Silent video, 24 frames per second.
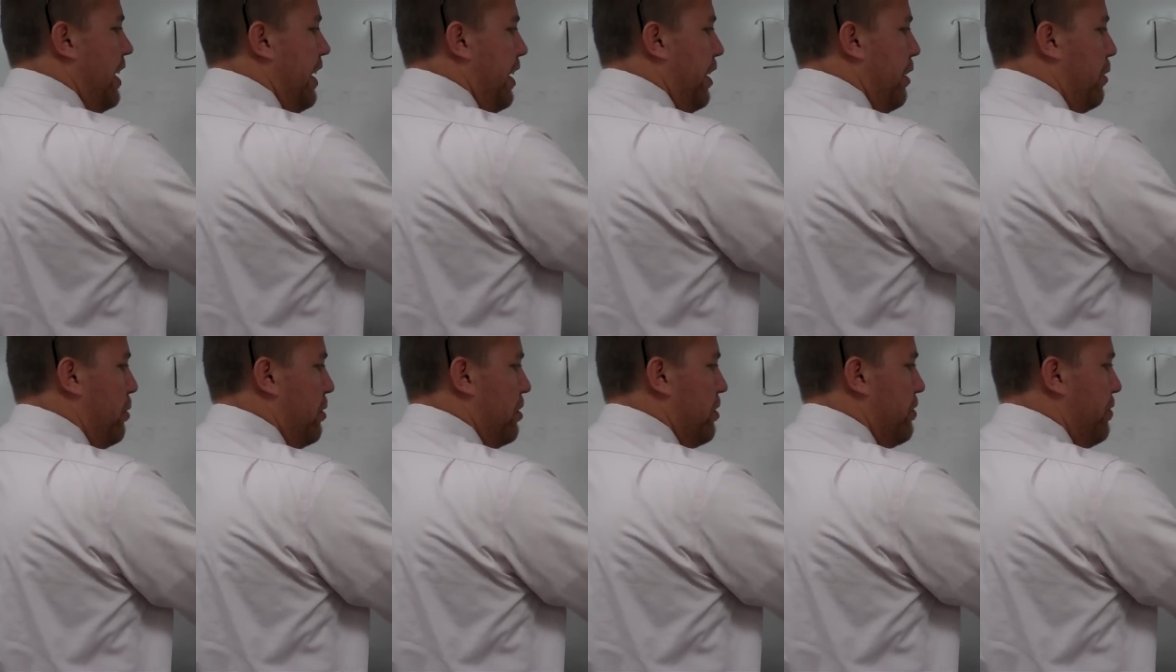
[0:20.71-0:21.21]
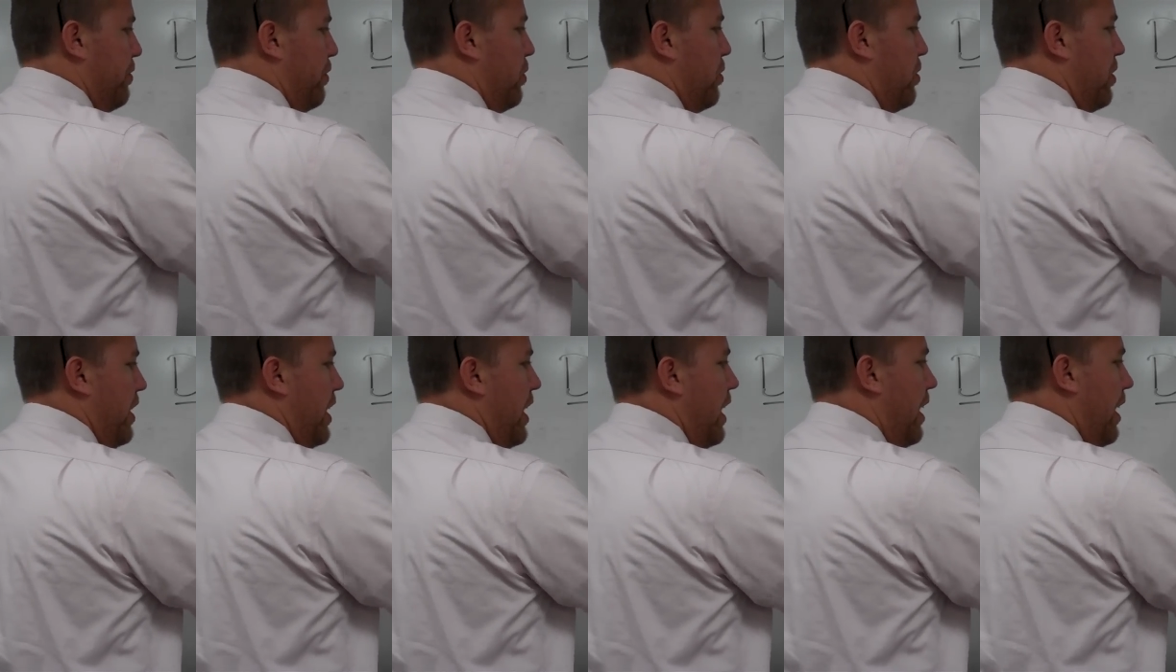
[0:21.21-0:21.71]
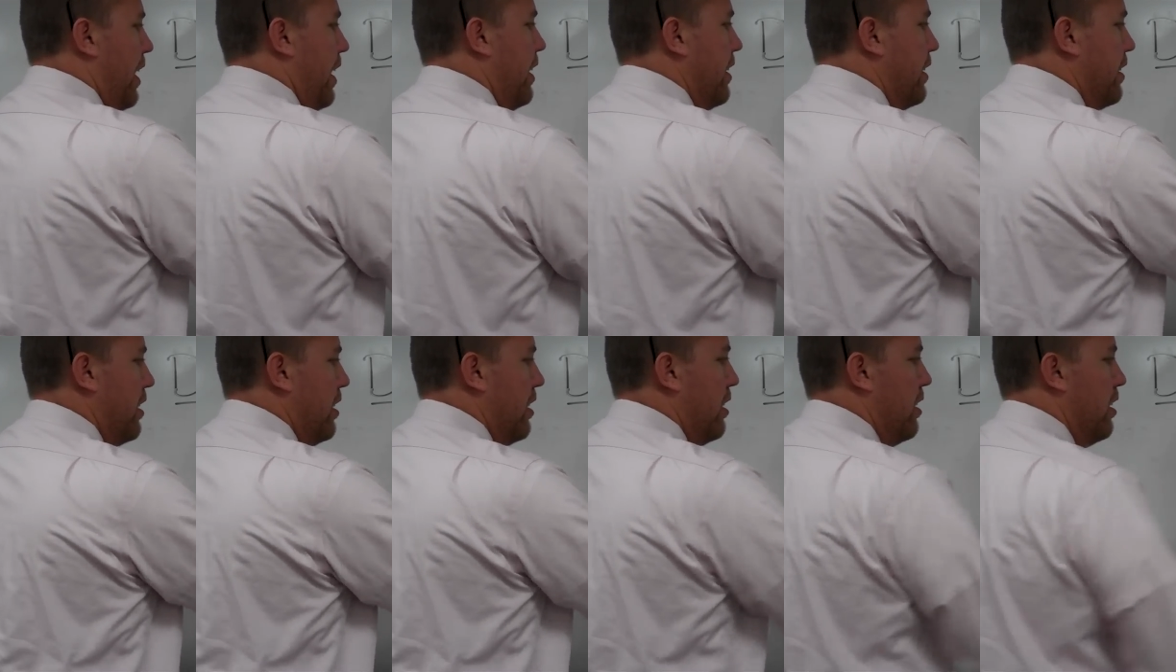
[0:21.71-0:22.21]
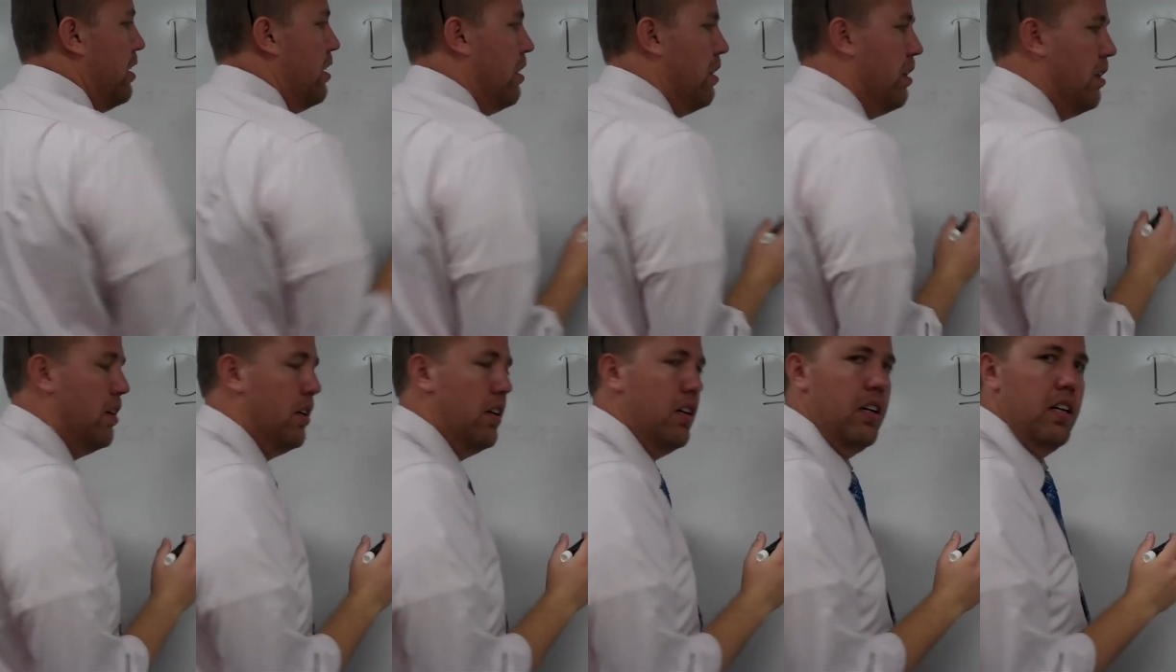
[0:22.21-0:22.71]
equals 48,
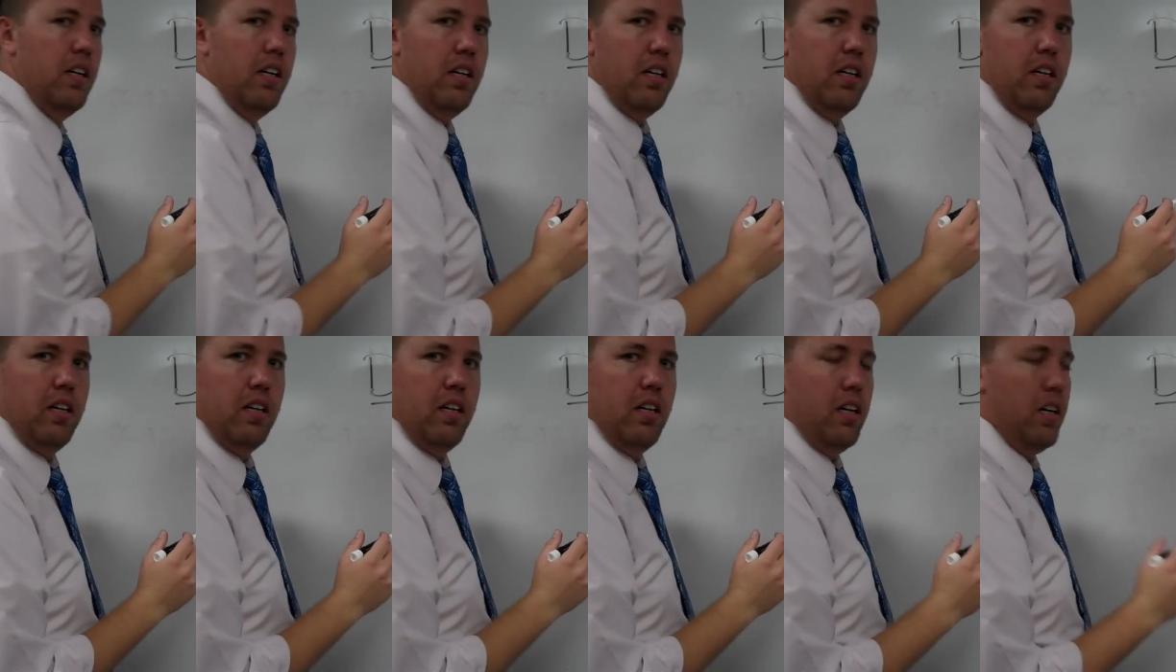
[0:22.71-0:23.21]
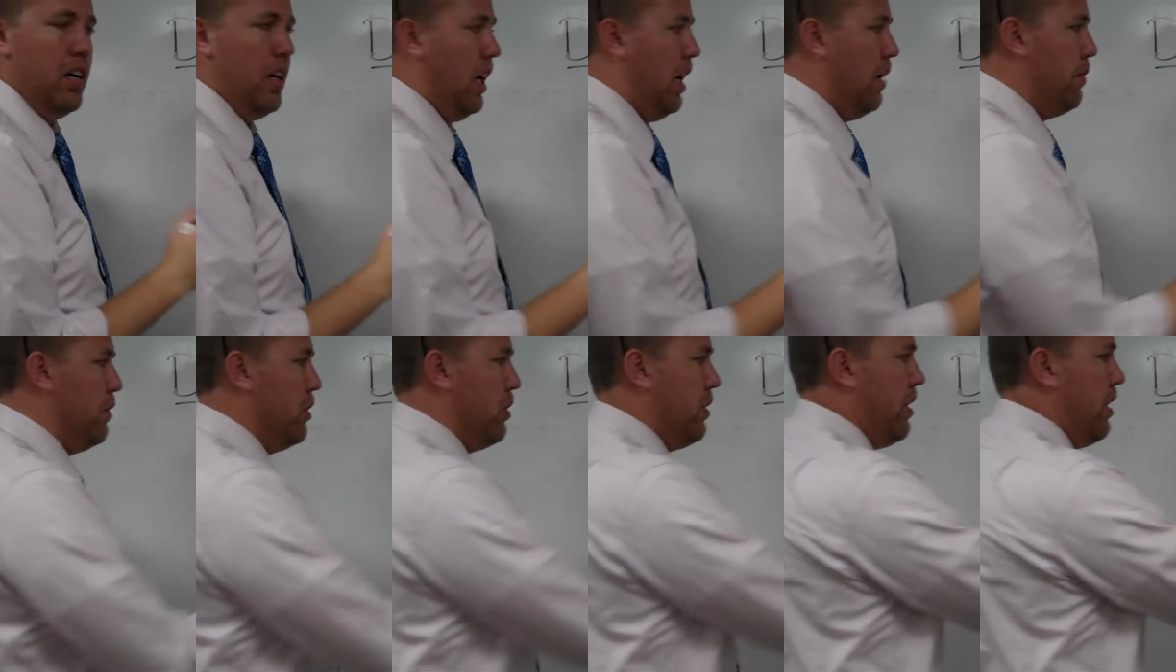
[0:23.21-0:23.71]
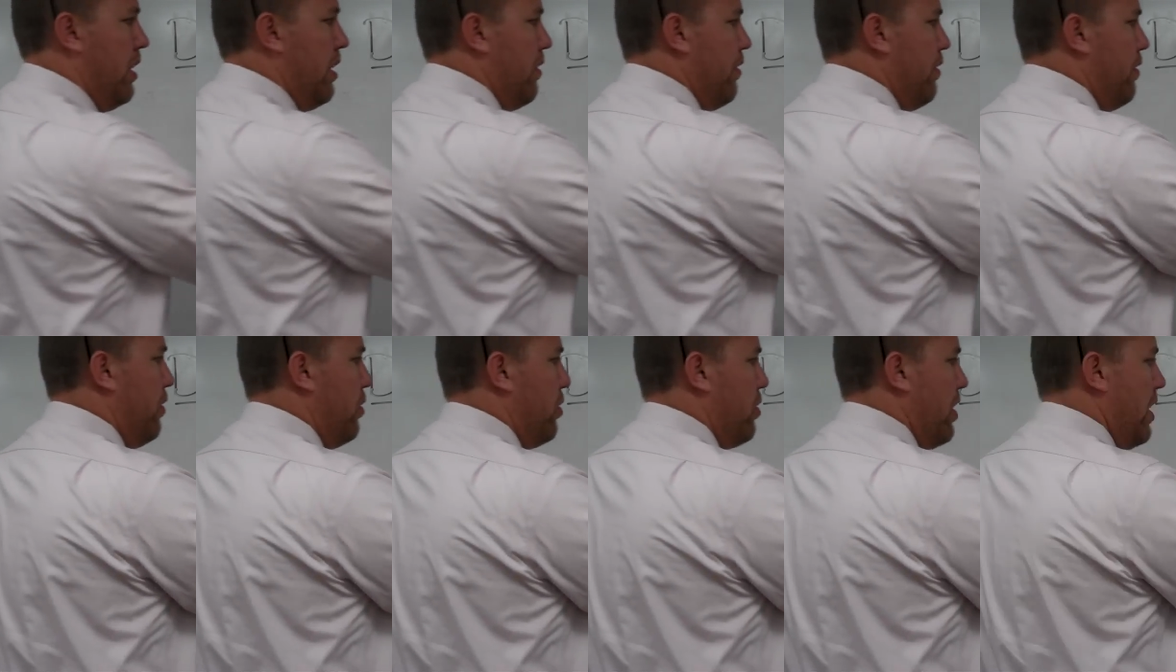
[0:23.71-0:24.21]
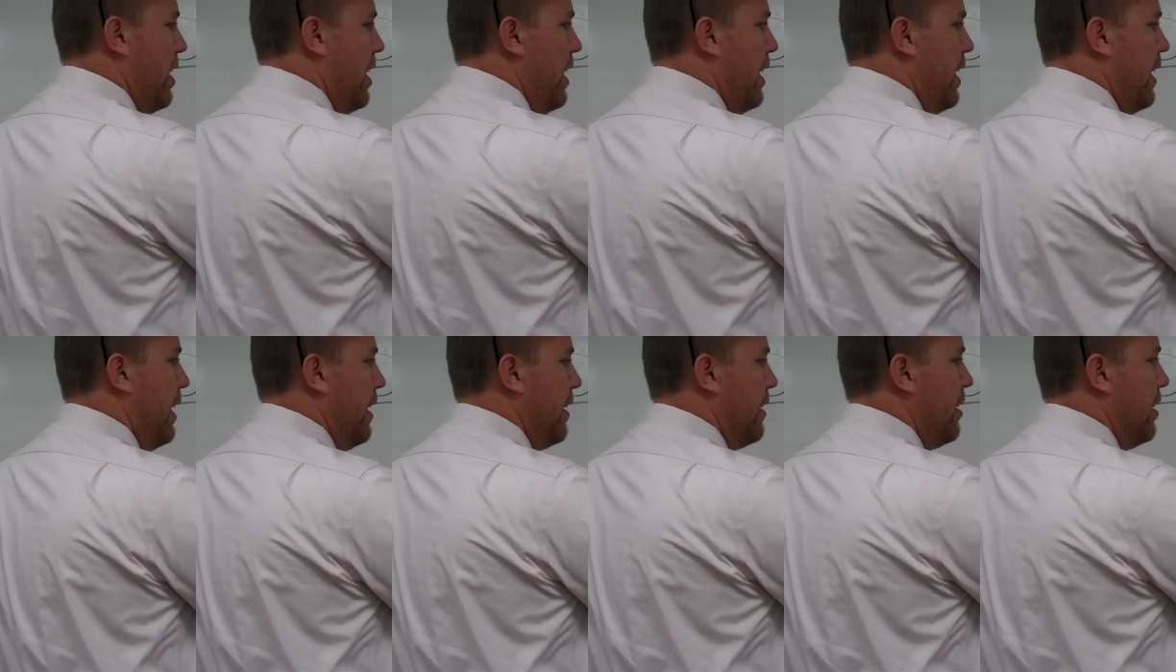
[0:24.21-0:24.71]
I'm looking
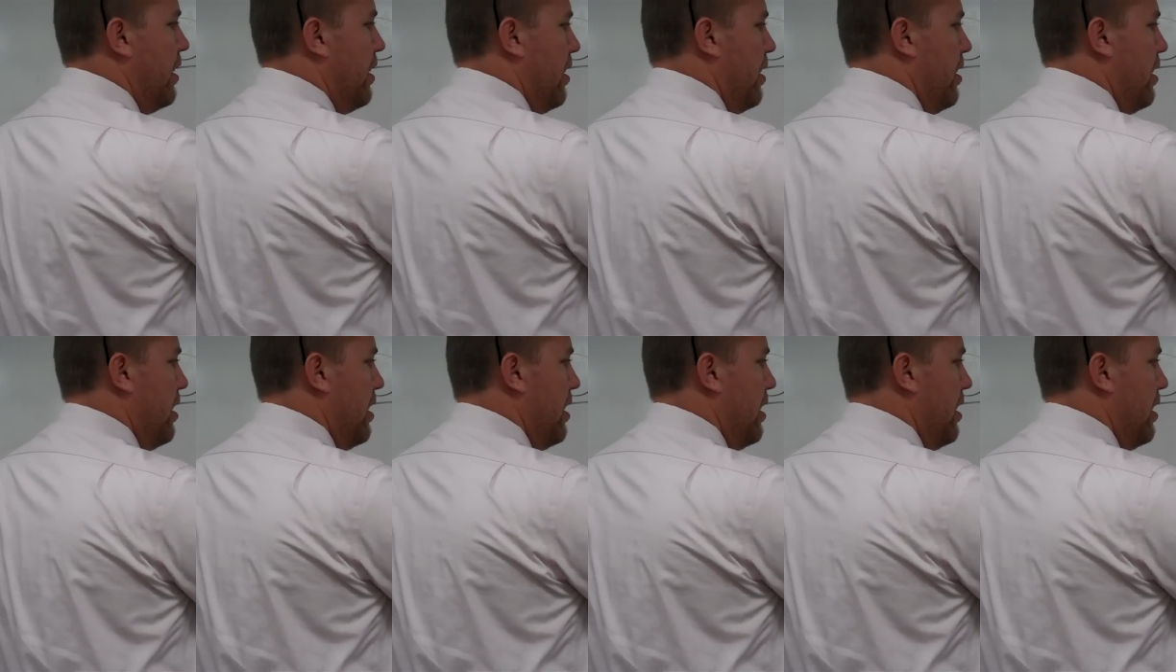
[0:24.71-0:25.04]
48